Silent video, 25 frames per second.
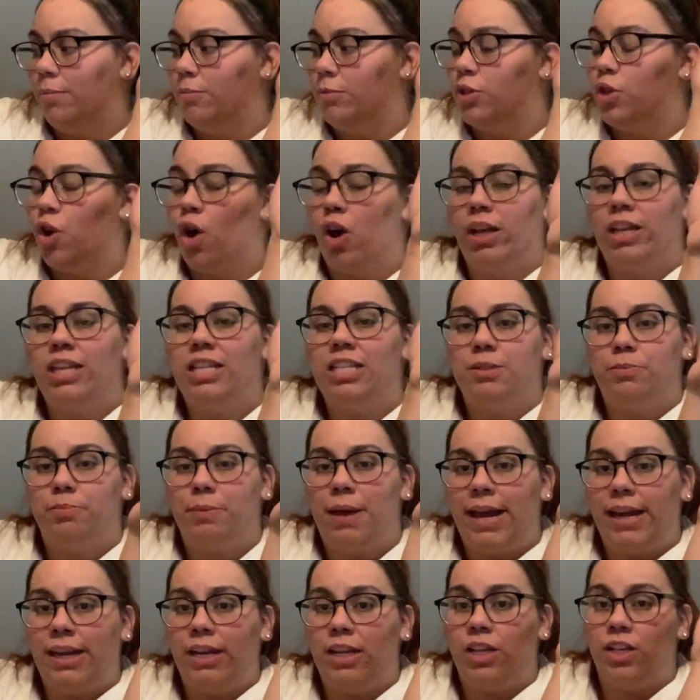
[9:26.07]
talking
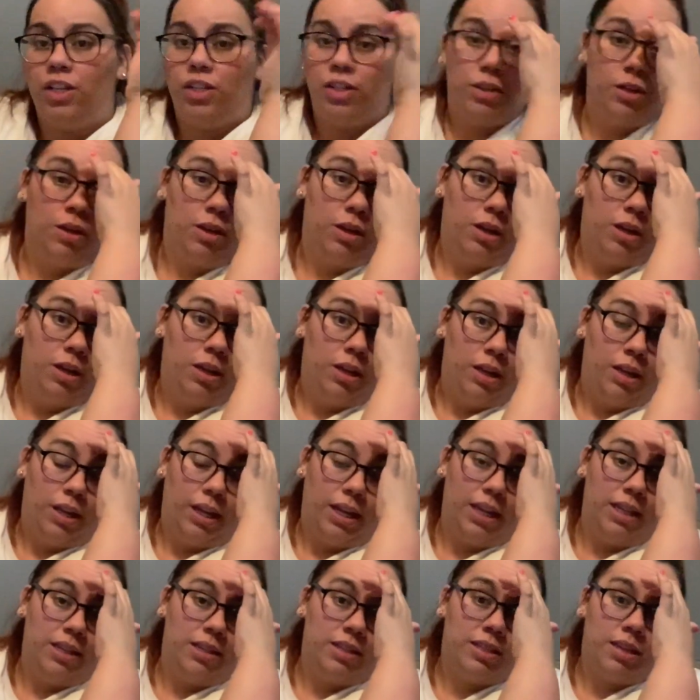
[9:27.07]
Spanish
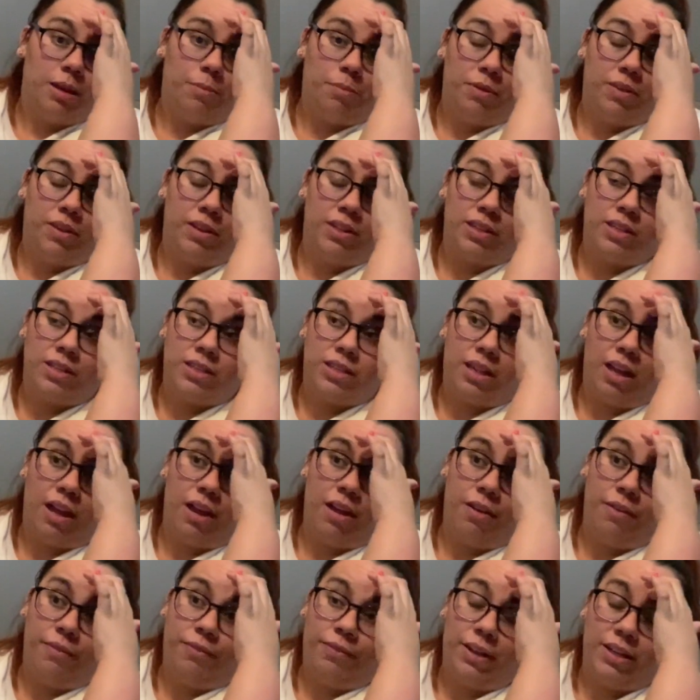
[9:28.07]
in some of the
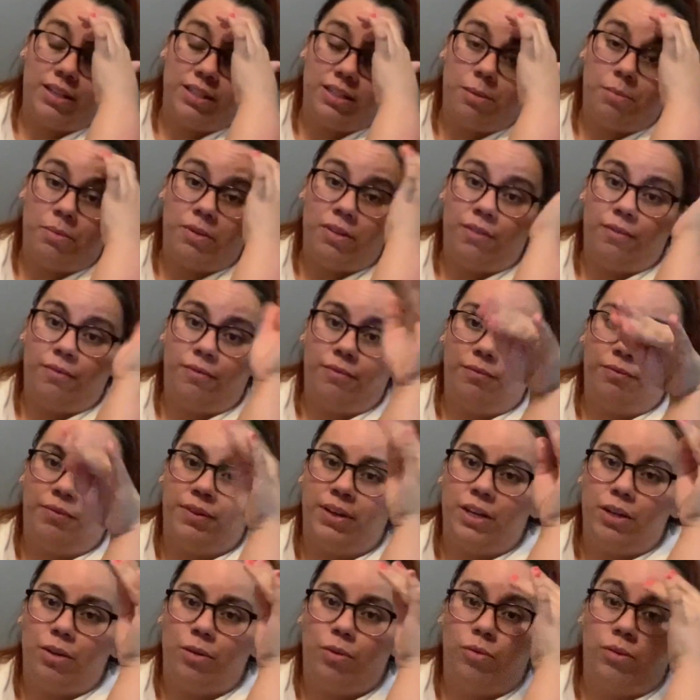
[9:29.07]
stuff, like some of the
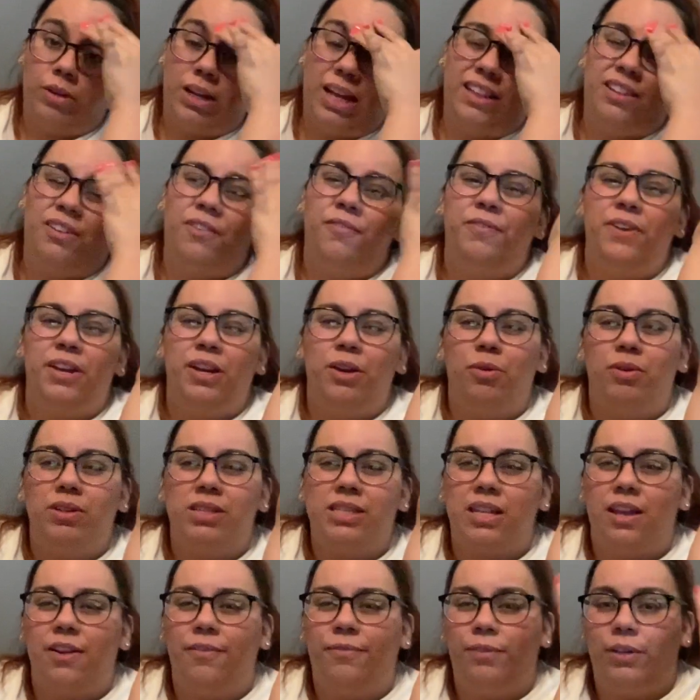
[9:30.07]
video, like the video
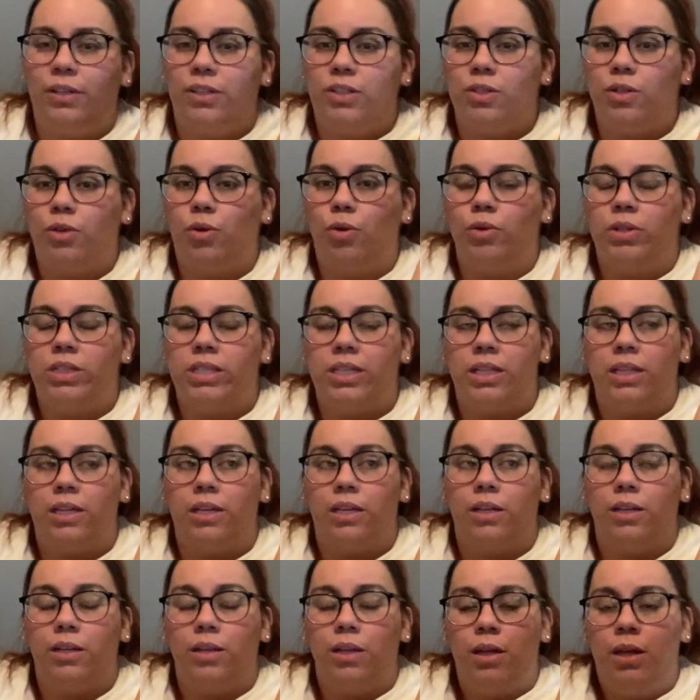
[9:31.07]
stuff to go to
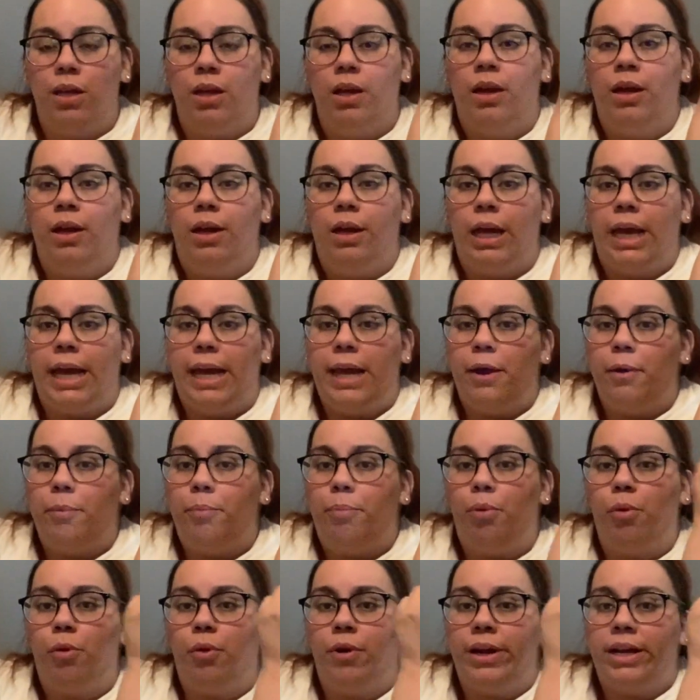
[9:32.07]
the
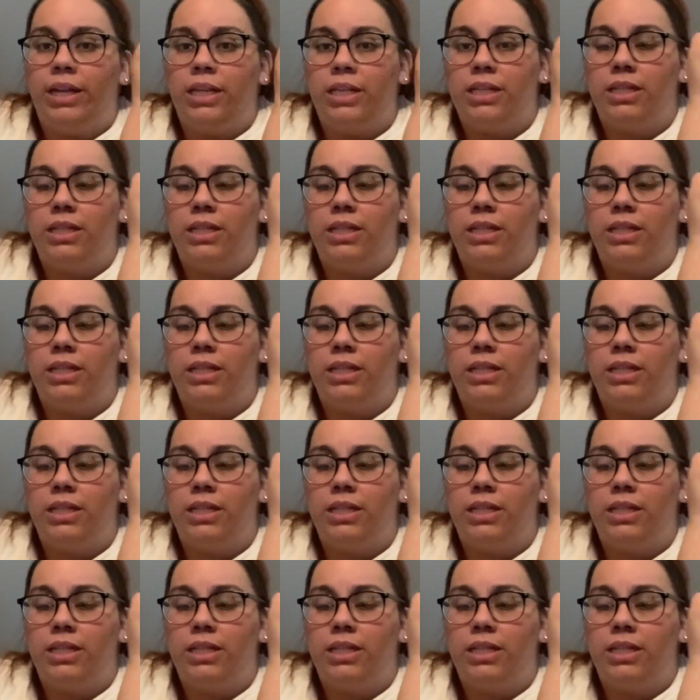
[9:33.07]
airport and